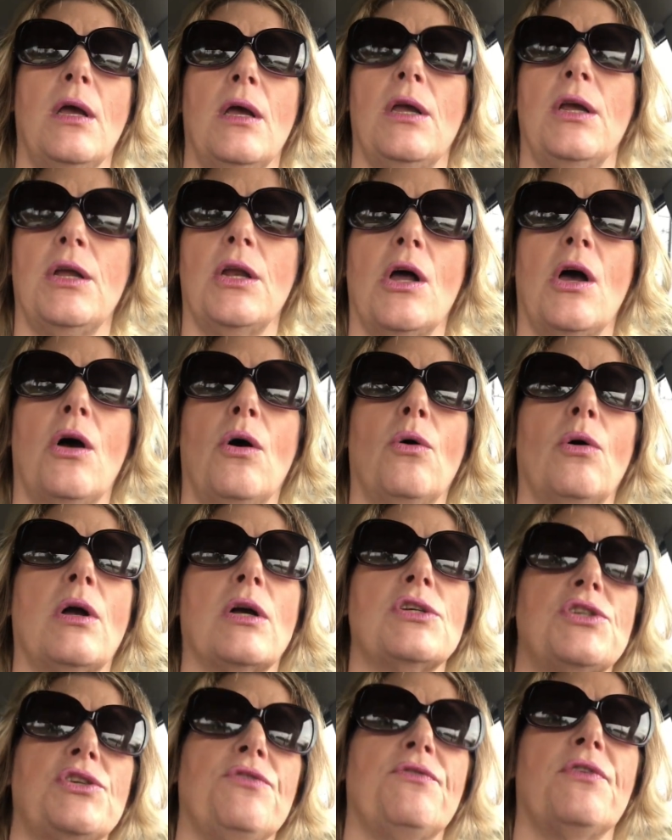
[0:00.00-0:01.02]

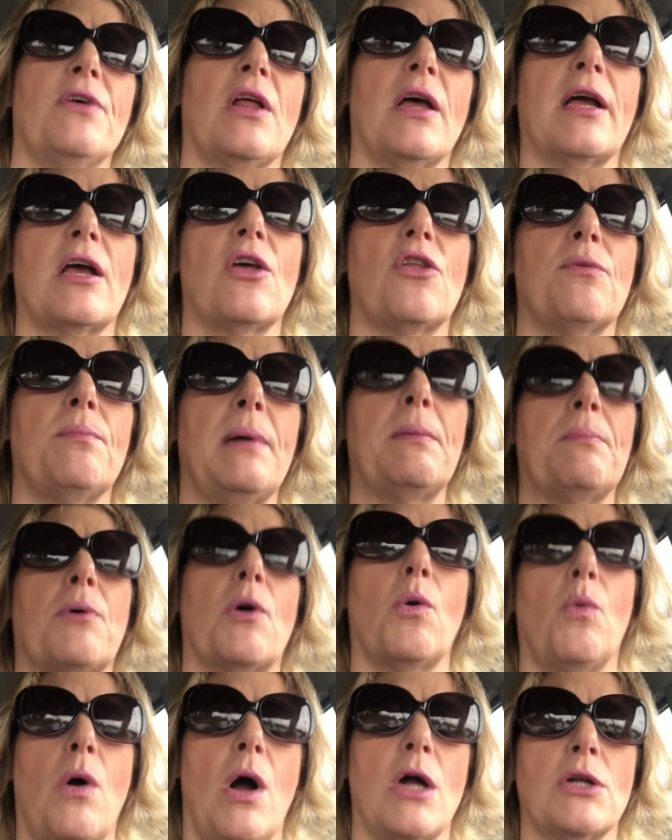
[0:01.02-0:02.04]
because you feel like other people
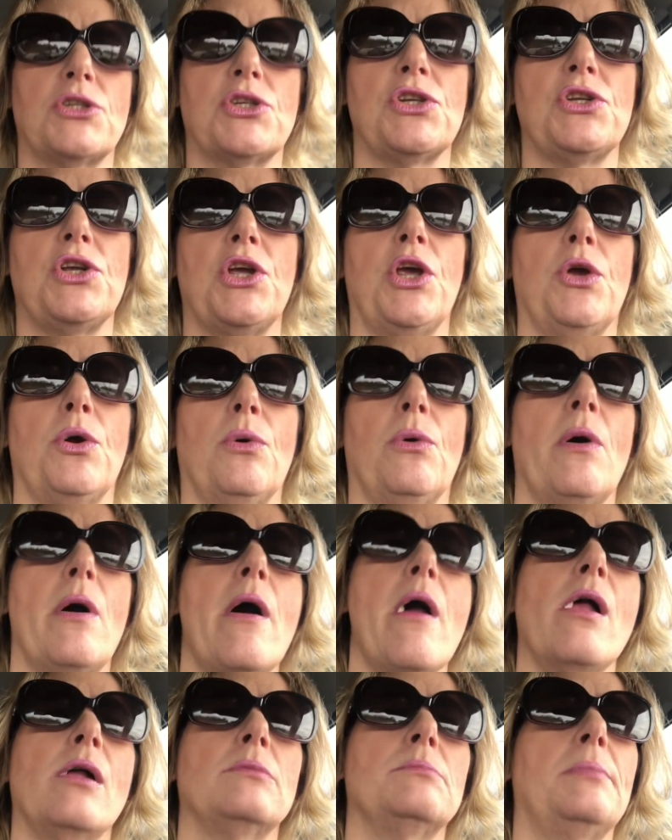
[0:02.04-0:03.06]
are watching you.
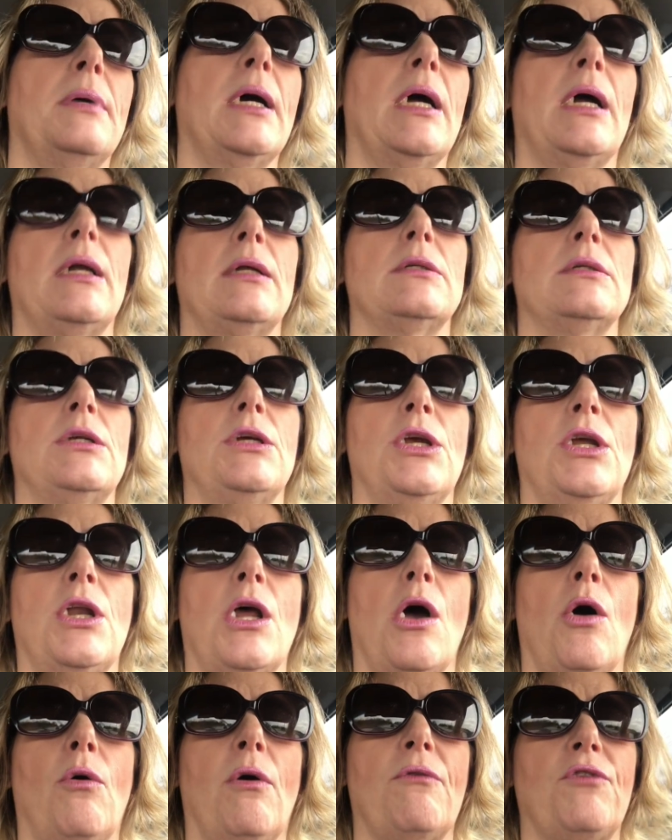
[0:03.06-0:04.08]
But,
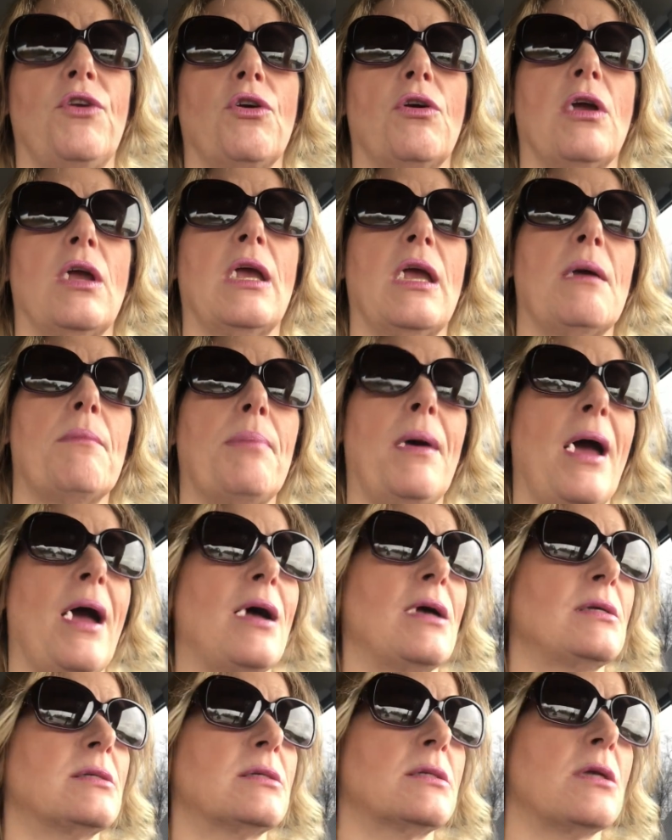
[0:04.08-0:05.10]
if you can get
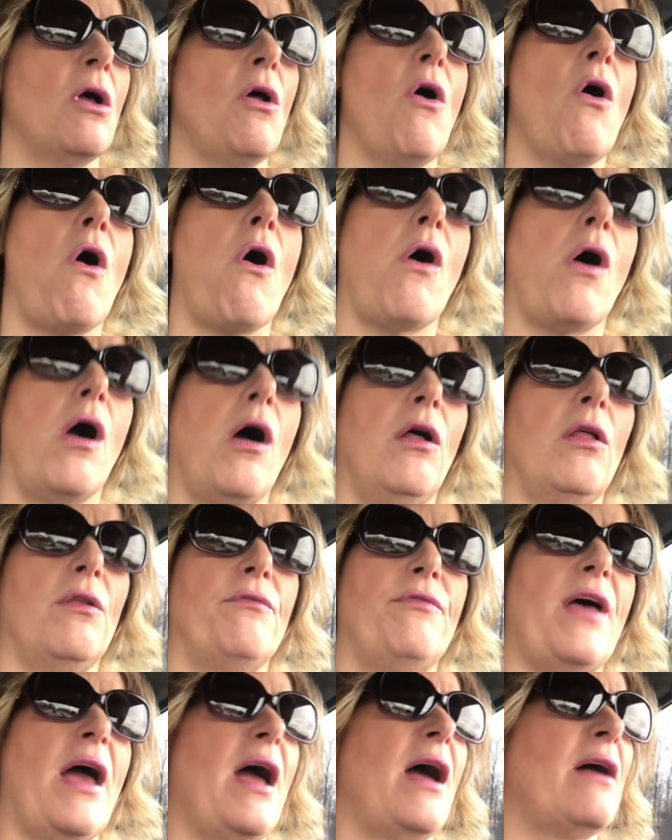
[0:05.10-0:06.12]
past all
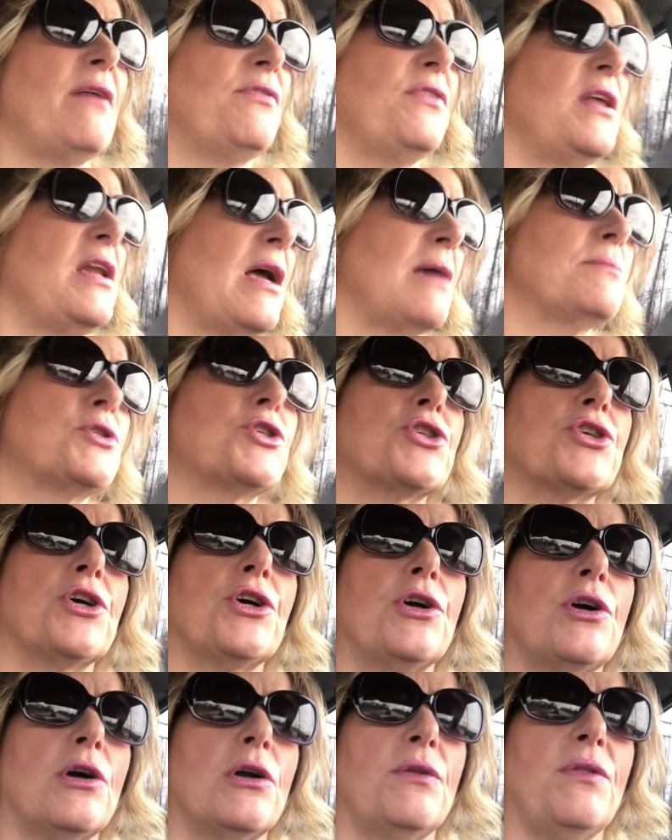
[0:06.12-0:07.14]
of that, then I'm
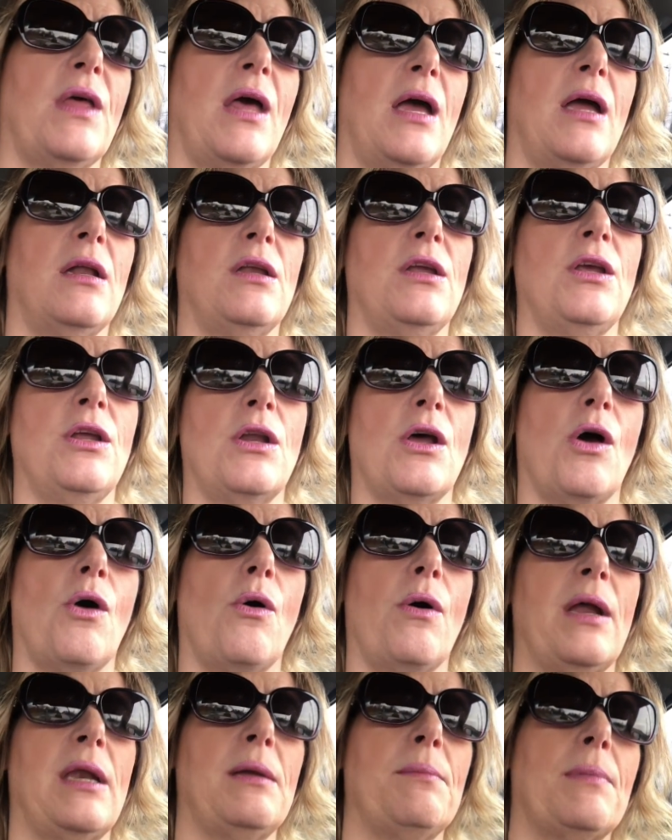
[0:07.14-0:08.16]
sure that,
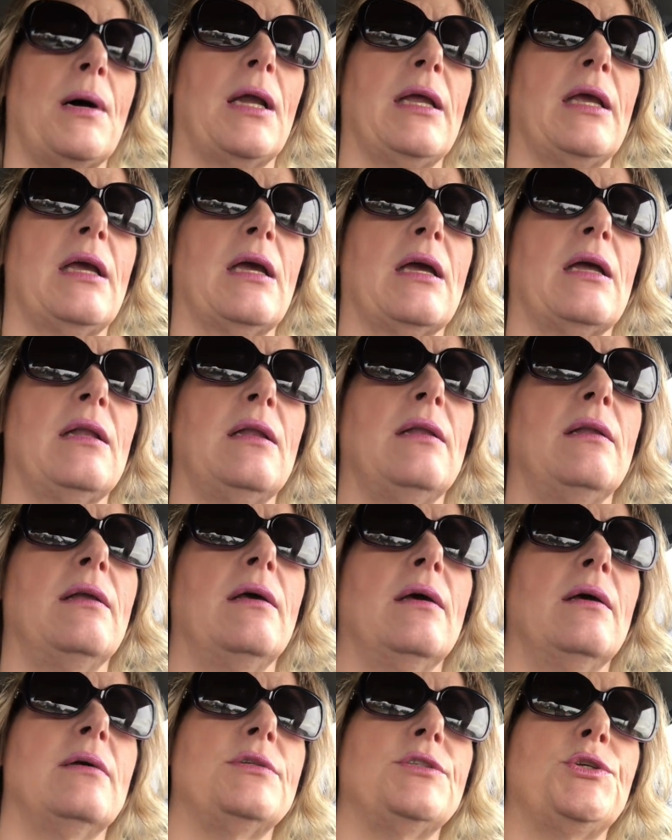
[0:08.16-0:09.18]
anybody can
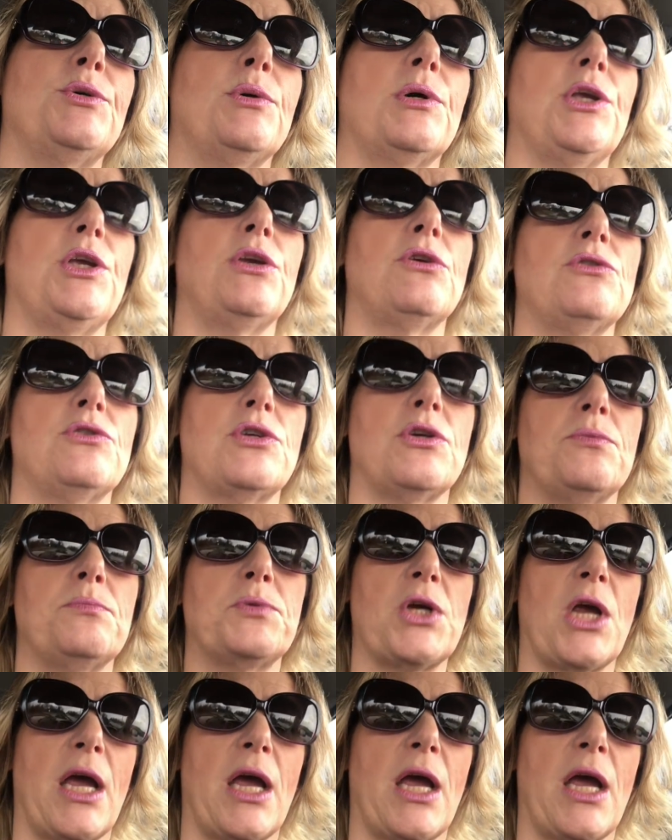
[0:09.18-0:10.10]
do a YouTube